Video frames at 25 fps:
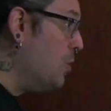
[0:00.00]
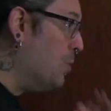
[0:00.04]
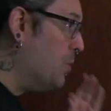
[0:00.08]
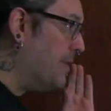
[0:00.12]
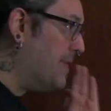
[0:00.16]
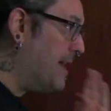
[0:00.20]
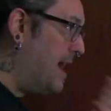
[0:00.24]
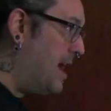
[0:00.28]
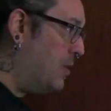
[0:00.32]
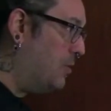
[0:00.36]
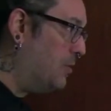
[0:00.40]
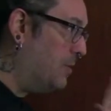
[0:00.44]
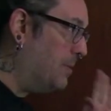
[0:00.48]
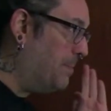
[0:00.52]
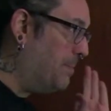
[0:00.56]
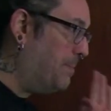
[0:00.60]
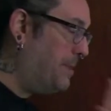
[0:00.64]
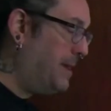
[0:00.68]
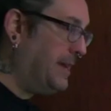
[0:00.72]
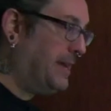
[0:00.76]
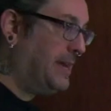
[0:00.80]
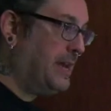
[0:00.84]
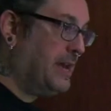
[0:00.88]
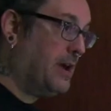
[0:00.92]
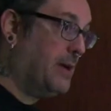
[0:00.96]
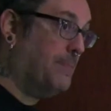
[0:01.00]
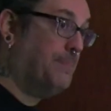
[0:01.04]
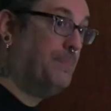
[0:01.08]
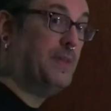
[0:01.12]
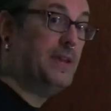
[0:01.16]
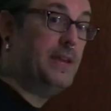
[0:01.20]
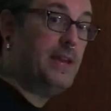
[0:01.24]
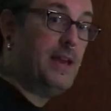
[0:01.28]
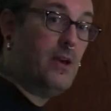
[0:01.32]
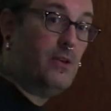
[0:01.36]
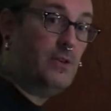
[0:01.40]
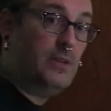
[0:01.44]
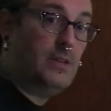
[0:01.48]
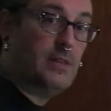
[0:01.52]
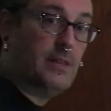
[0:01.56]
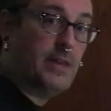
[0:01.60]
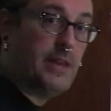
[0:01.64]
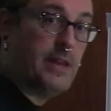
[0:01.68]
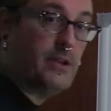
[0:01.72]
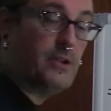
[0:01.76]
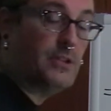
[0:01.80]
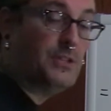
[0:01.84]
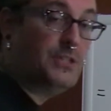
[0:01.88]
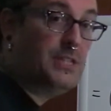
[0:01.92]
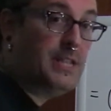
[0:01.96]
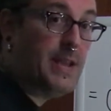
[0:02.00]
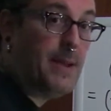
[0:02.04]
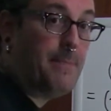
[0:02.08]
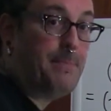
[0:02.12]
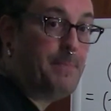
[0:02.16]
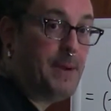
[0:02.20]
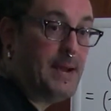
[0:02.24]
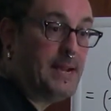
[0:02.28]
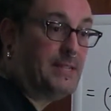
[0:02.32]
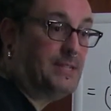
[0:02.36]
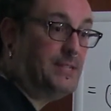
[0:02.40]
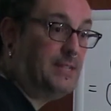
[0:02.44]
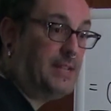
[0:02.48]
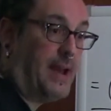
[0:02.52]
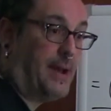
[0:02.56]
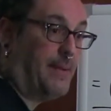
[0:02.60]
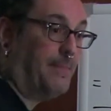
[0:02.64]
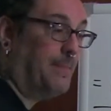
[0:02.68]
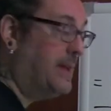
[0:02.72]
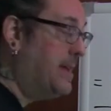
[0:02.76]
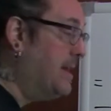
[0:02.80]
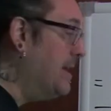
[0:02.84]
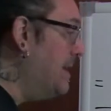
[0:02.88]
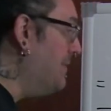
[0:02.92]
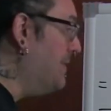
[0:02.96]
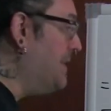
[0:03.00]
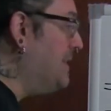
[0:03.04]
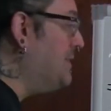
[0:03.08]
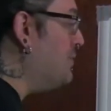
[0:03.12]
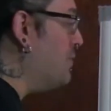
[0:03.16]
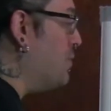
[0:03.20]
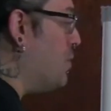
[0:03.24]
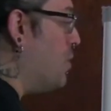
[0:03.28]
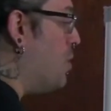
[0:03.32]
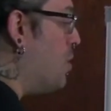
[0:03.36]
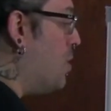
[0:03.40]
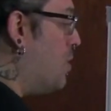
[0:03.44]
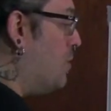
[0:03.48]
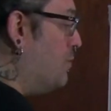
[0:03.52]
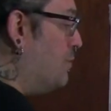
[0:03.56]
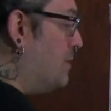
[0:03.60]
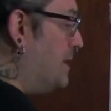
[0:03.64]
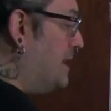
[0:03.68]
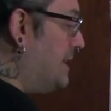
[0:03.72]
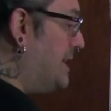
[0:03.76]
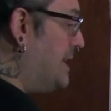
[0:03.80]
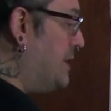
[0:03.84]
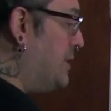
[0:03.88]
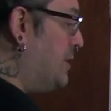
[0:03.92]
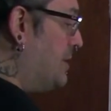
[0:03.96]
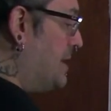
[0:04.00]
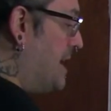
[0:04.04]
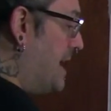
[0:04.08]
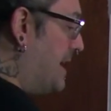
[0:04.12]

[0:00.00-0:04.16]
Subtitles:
without picking up the calculator step by step. These are all really good